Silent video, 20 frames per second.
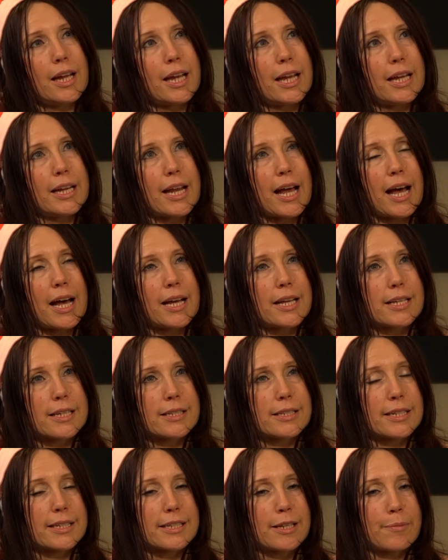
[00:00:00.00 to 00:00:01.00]
And
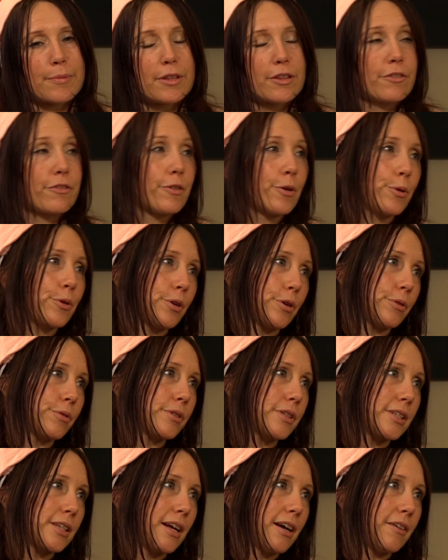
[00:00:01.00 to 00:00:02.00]
they sent me the
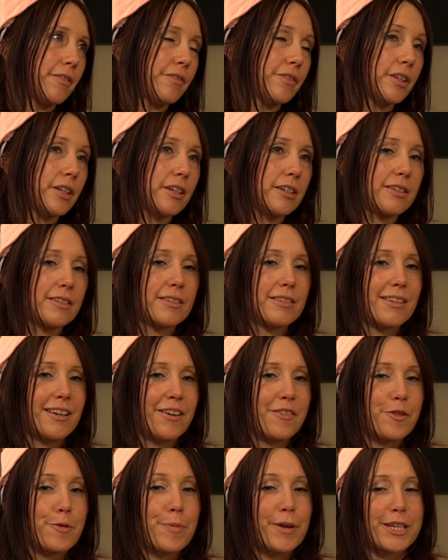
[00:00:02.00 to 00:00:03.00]
photos of the
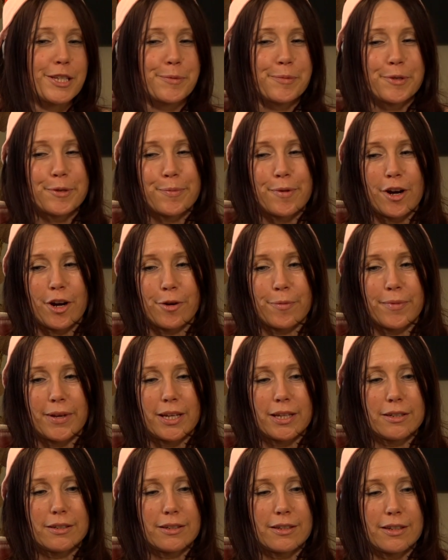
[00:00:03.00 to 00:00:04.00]
basement
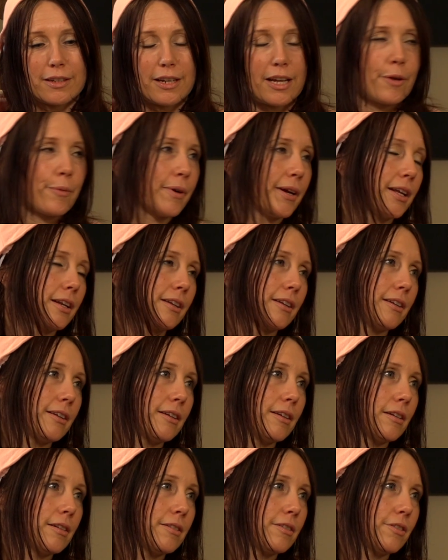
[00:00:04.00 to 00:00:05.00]
apartment, and I went,
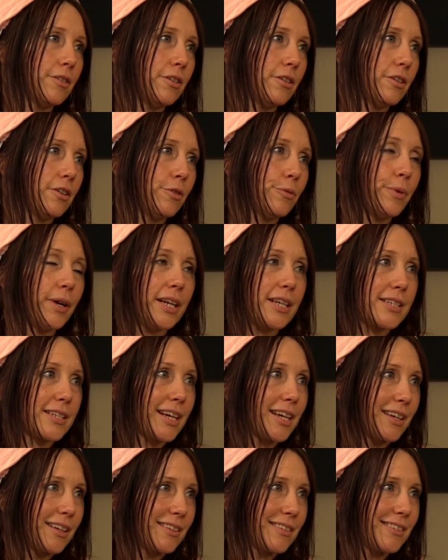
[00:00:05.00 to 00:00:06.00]
wait a
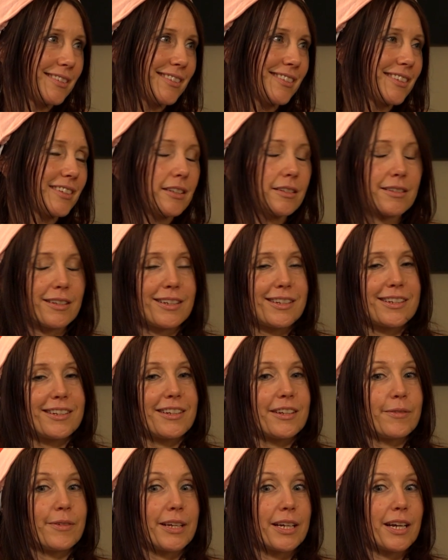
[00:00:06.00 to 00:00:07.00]
second.
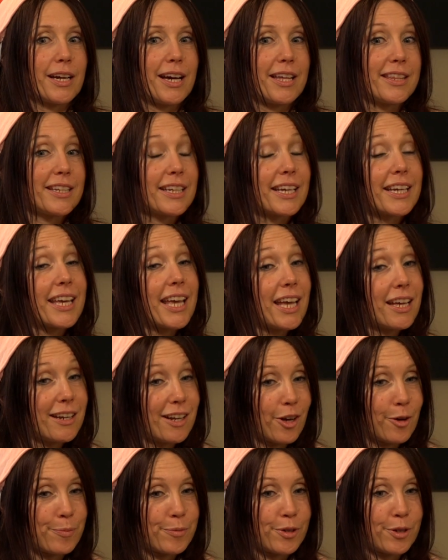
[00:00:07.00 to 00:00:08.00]
I'm like, I think I can
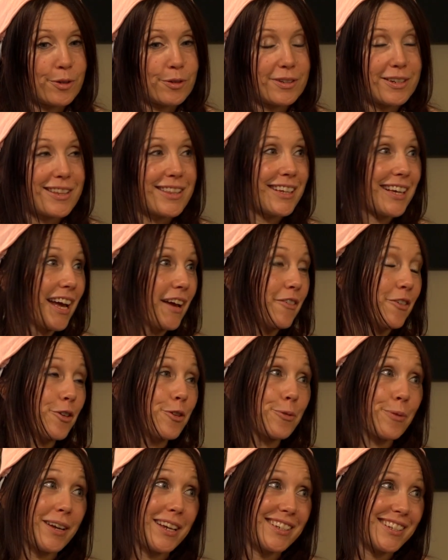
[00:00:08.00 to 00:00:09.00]
help you, and I think I have a
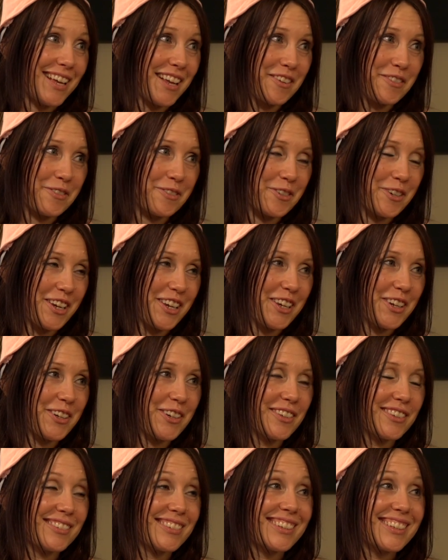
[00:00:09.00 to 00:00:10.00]
great tenant for
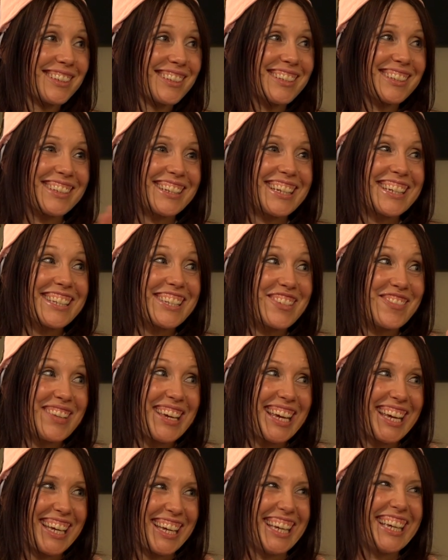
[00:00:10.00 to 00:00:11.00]
you. It's
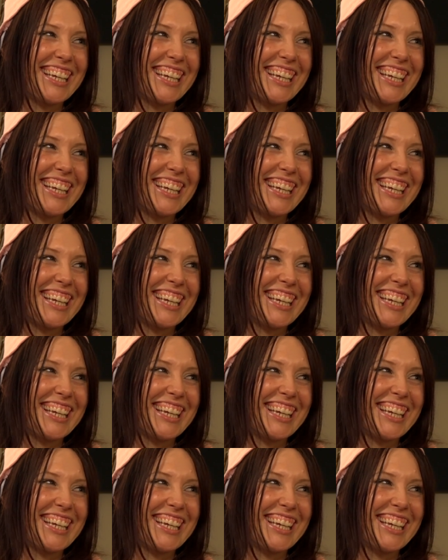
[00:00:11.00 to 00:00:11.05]
me.